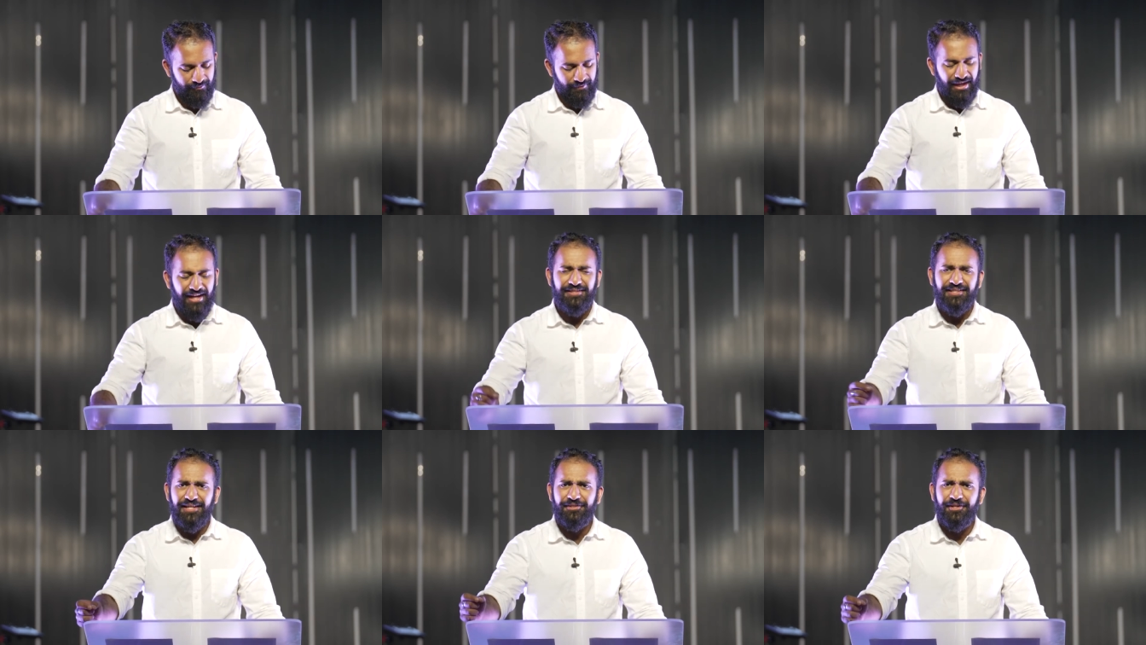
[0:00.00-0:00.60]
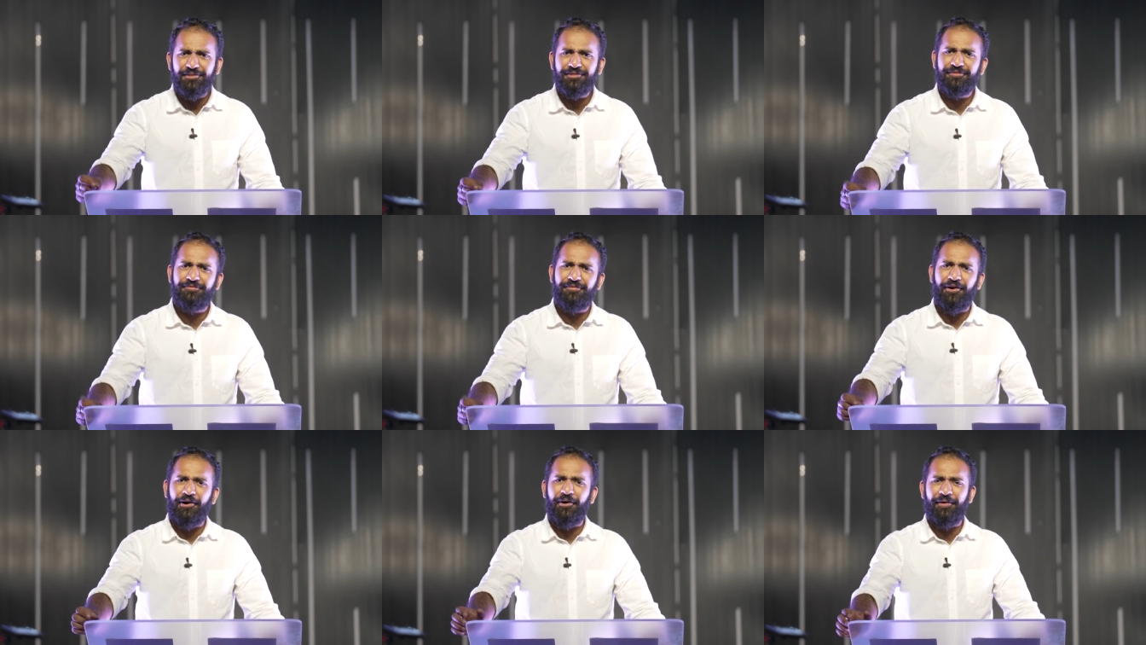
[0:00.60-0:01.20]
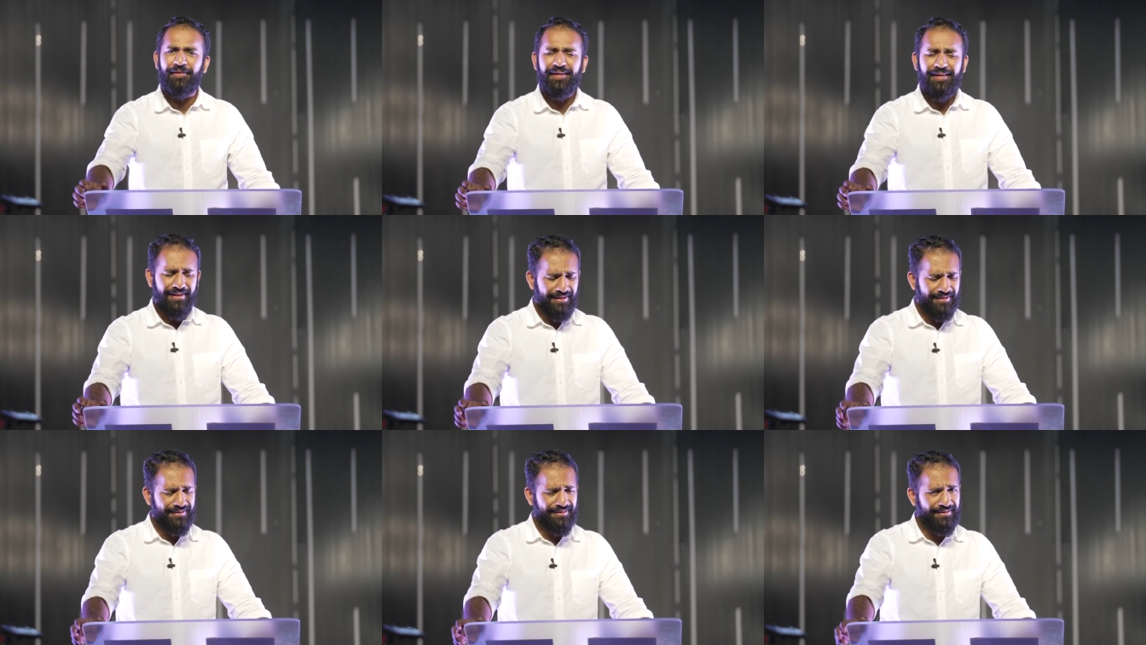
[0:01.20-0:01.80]
I tend not to fall
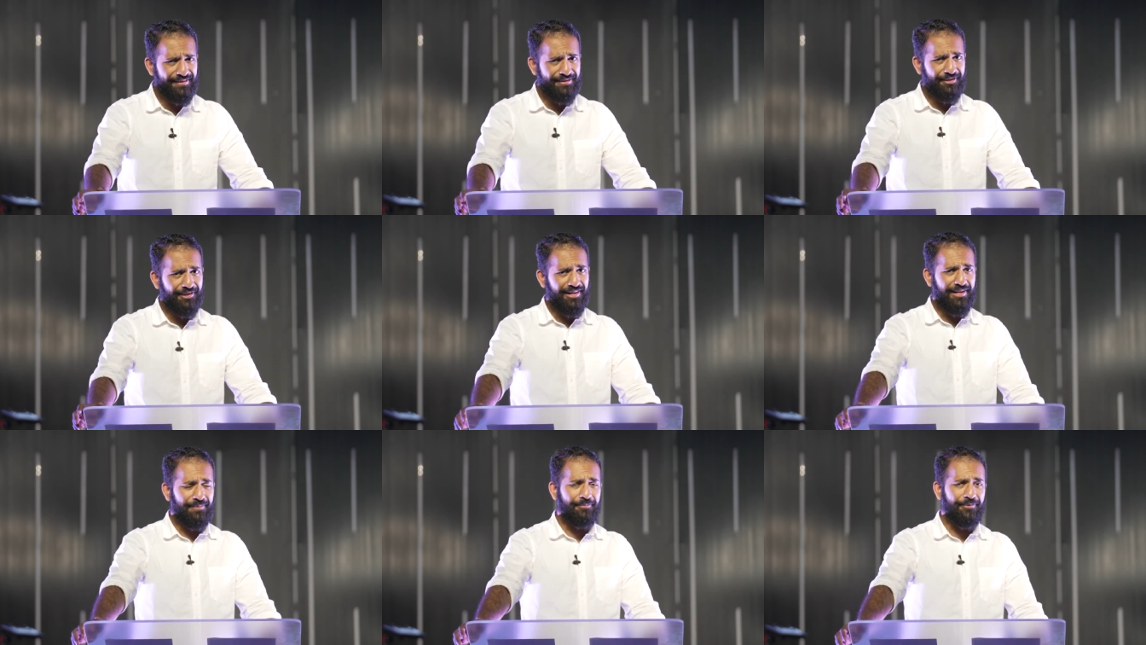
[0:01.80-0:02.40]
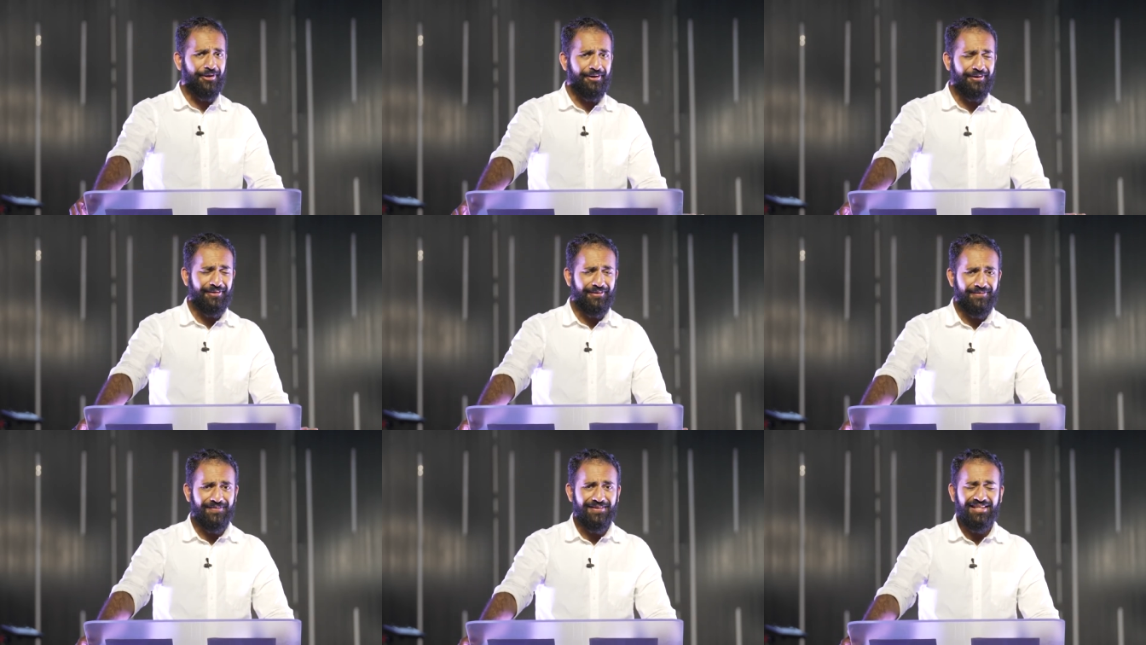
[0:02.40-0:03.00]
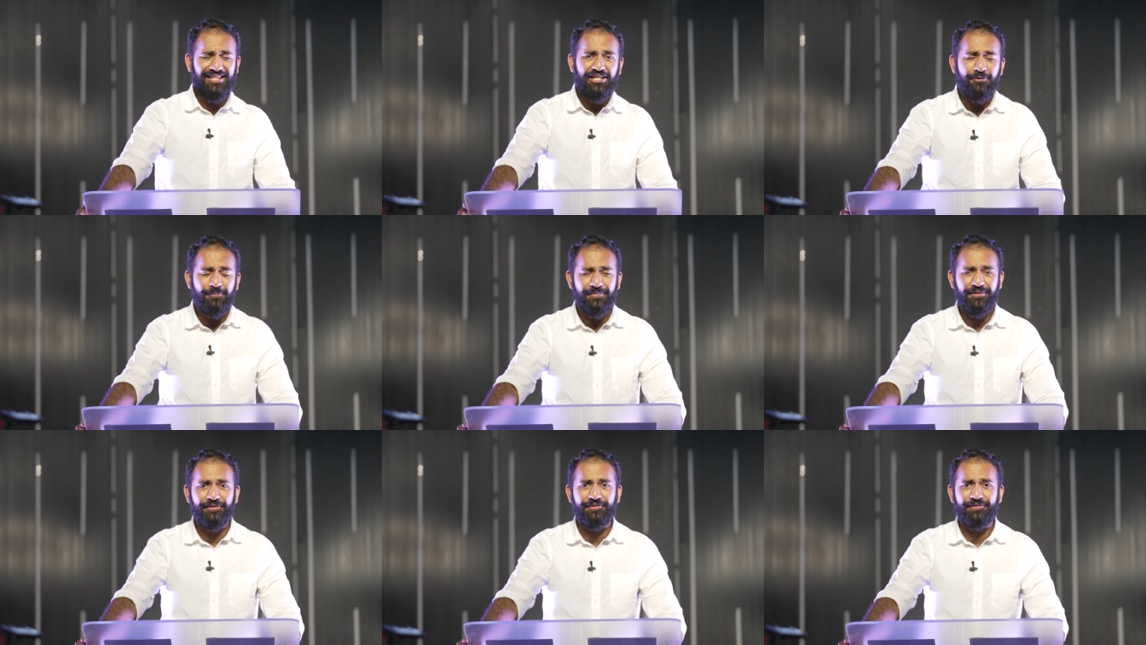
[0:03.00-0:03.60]
into the trap of
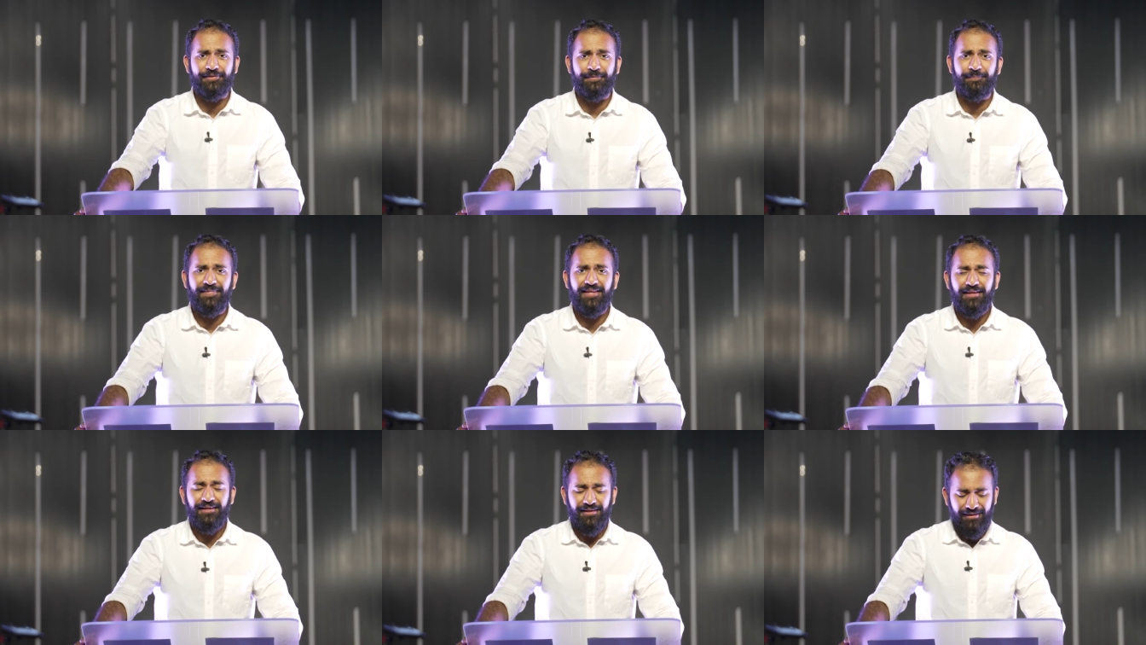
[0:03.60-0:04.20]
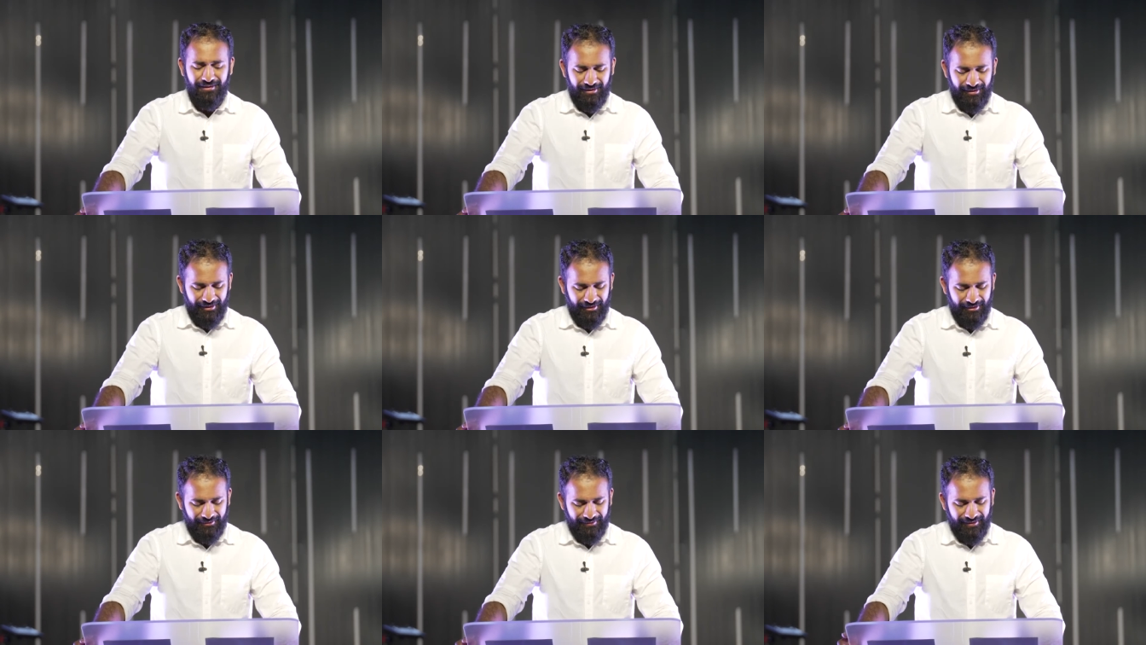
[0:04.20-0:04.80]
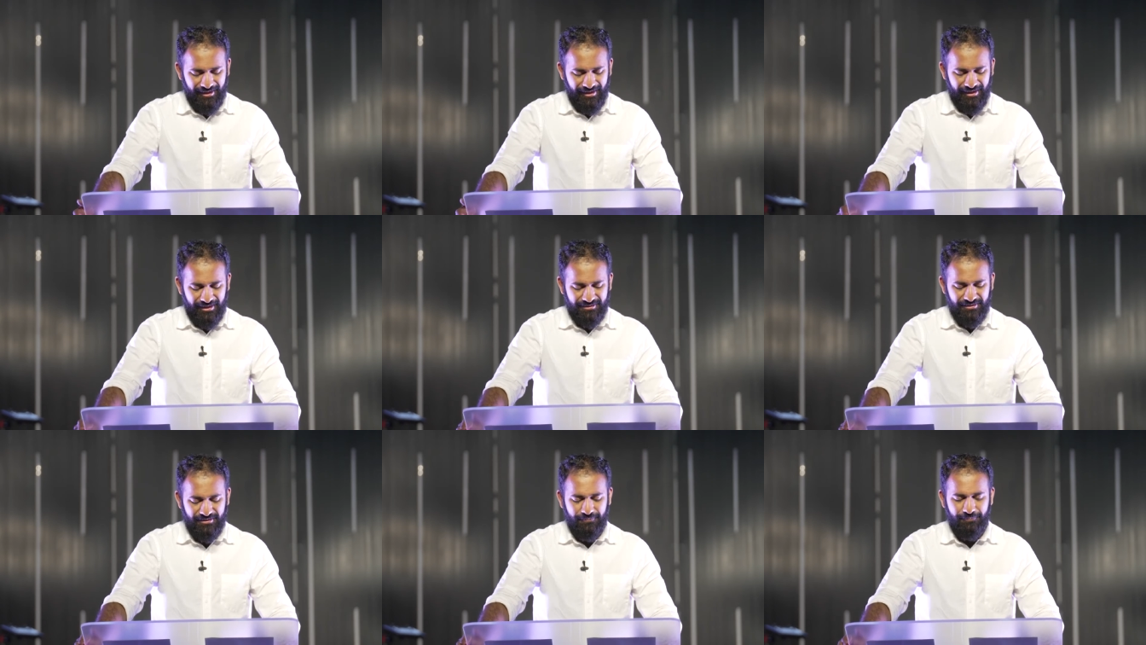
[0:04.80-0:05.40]
humanism and
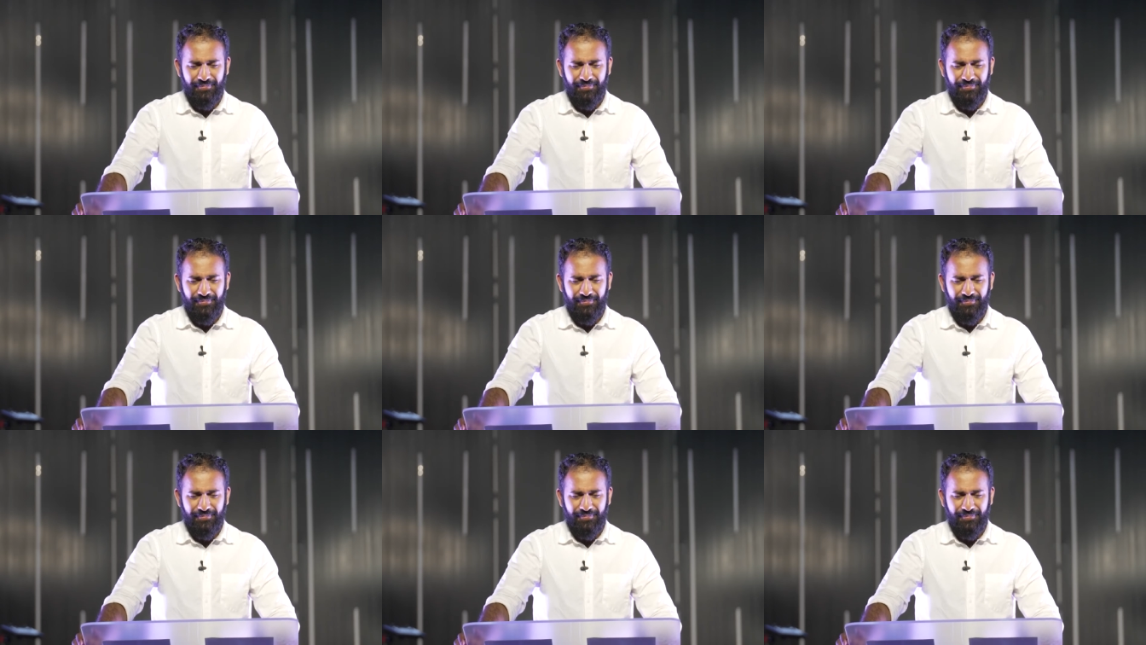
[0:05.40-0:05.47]
that.